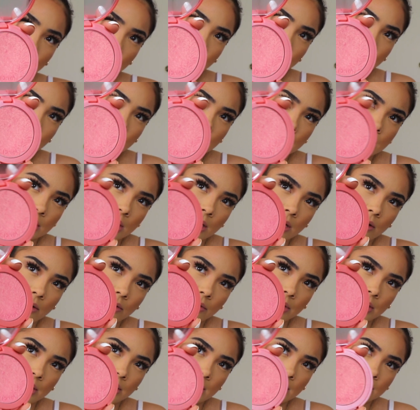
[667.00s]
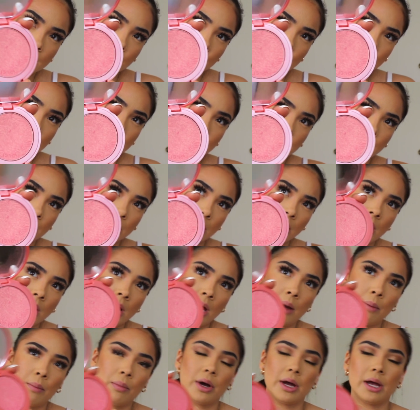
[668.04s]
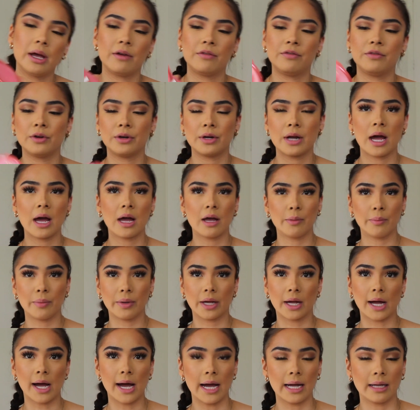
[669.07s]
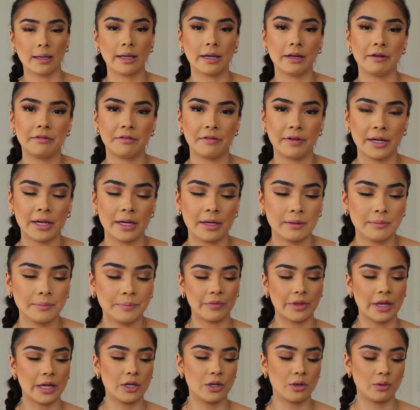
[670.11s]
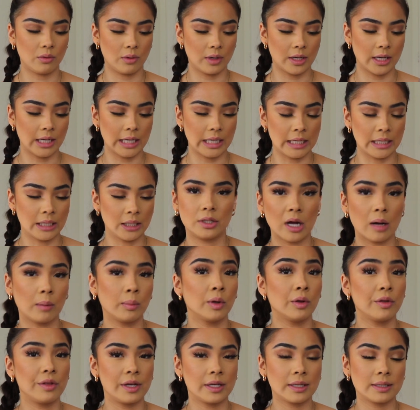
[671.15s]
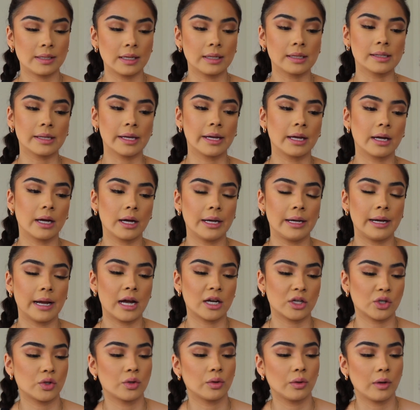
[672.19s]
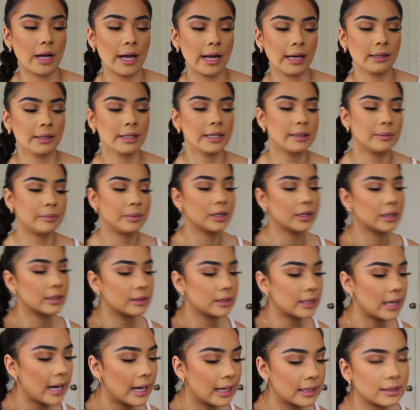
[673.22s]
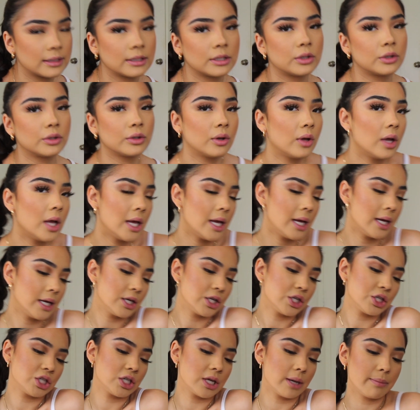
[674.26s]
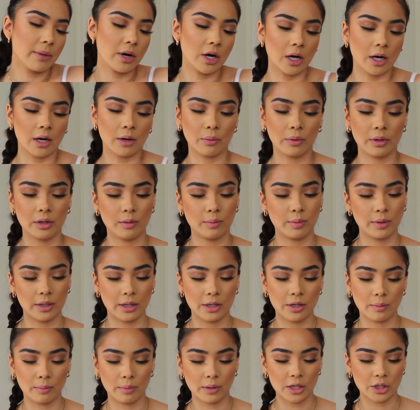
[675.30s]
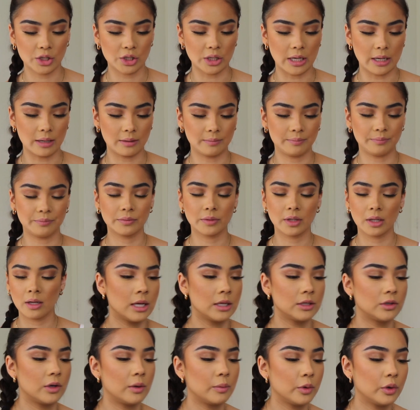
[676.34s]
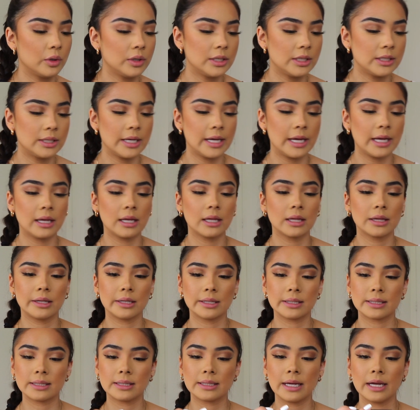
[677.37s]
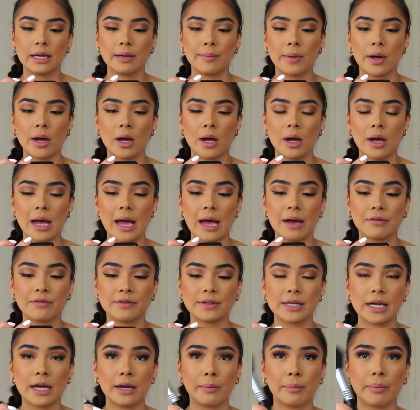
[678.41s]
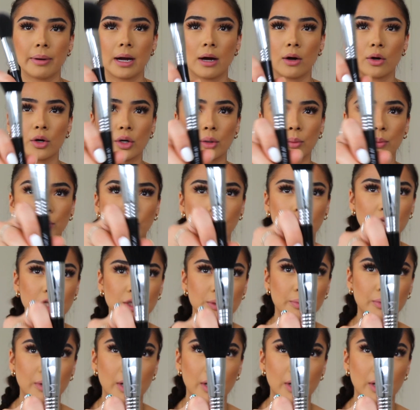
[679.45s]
know if you could tell that it has a shimmer, but if you're not a big highlight fan, then you can double this as like a natural highlight because it has a little shimmer when you put your blush on. So I'm going to take the Sigma F10 Powder Blush